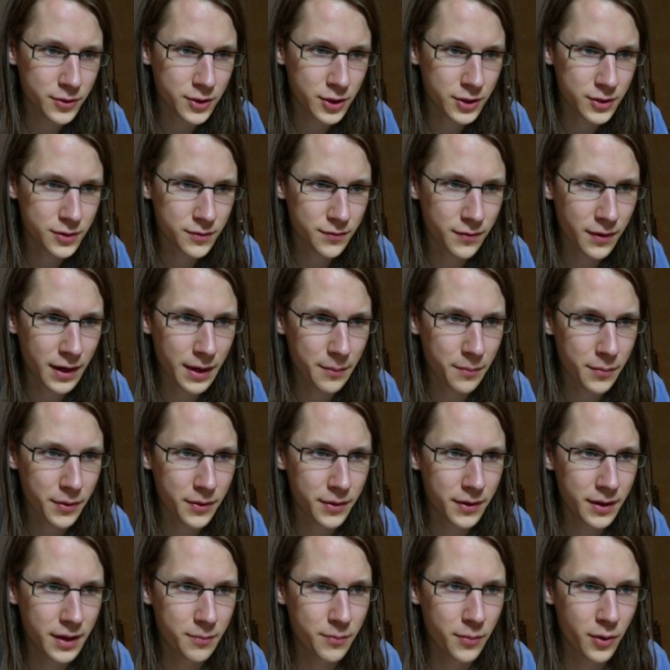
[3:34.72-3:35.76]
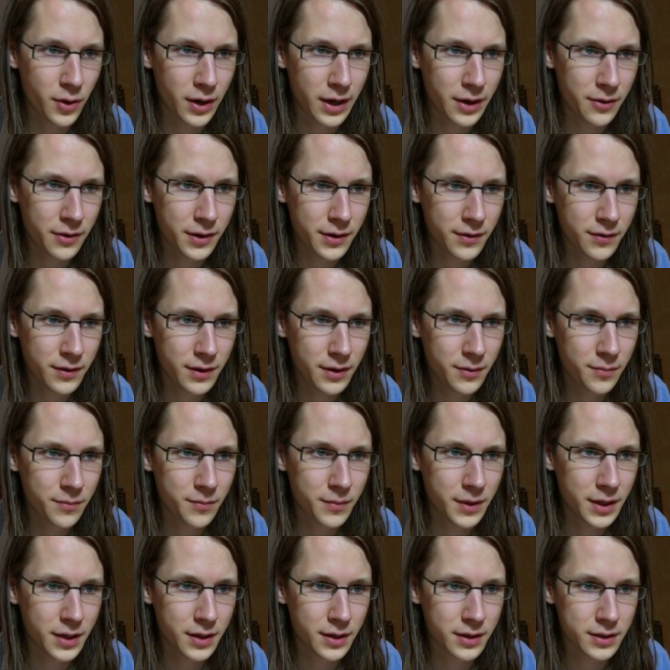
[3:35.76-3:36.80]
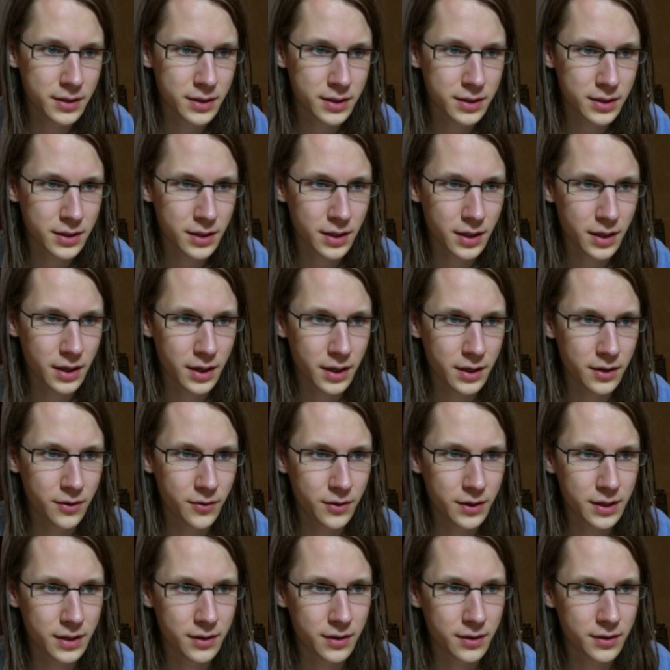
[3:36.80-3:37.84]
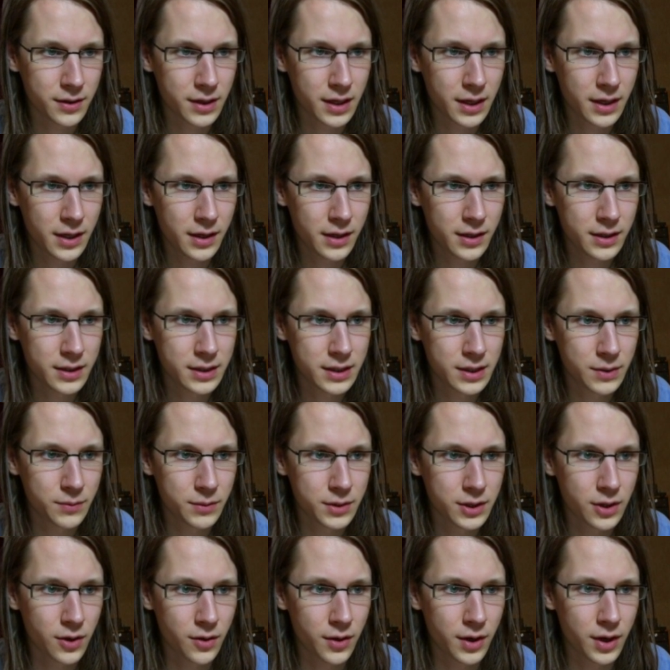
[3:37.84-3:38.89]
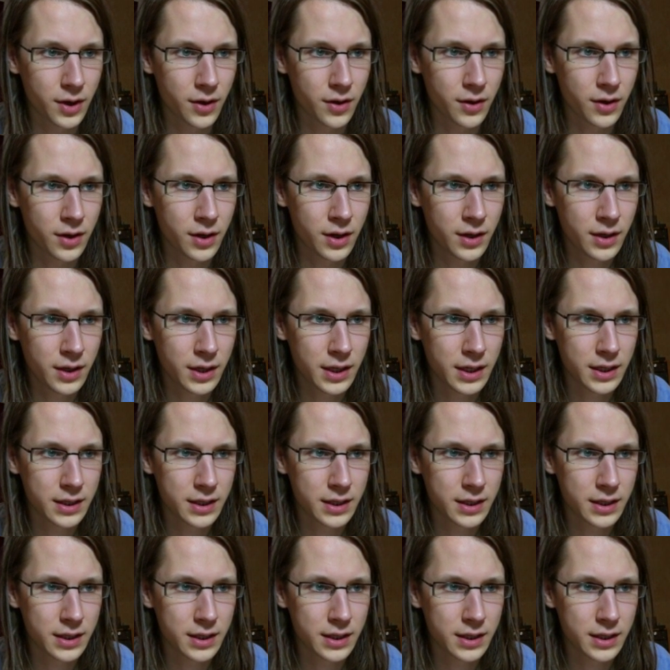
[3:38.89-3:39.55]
just flip the polarity, because you can clearly see what's going on here.